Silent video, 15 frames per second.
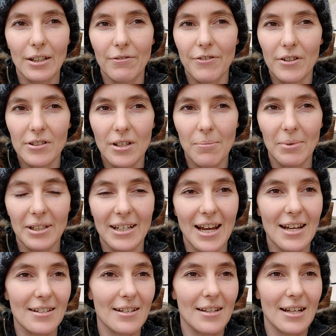the first couple of
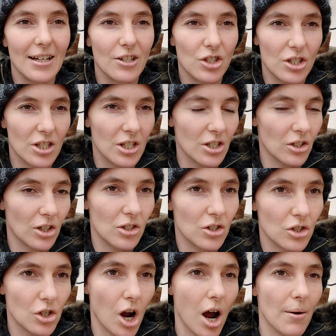days, and then it just
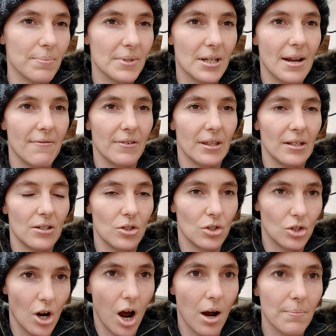stopped. Everything
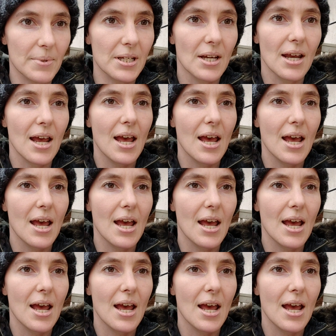stopped.